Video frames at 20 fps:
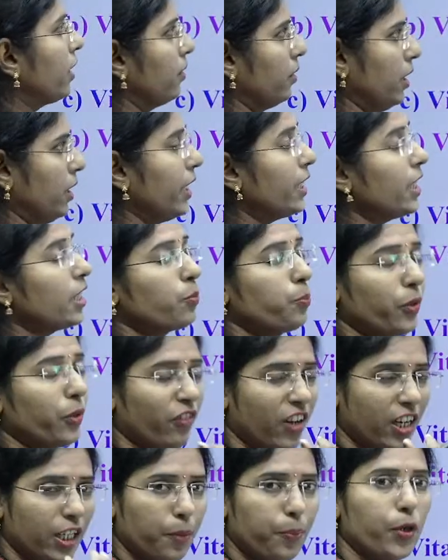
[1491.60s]
It is for
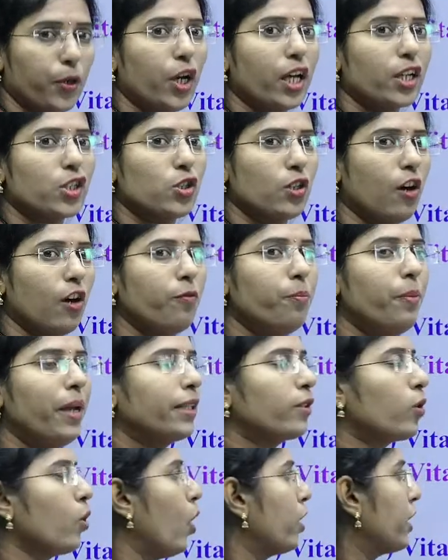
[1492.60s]
the production of blood
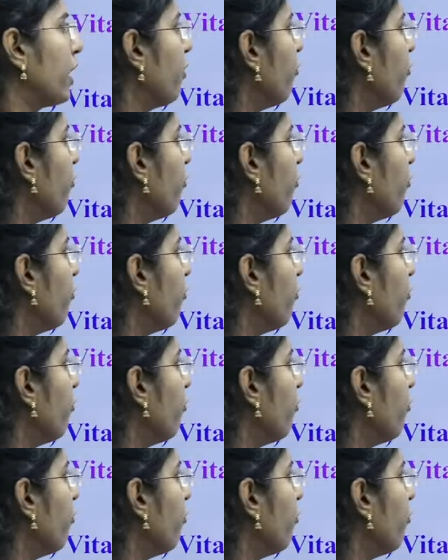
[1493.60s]
clotting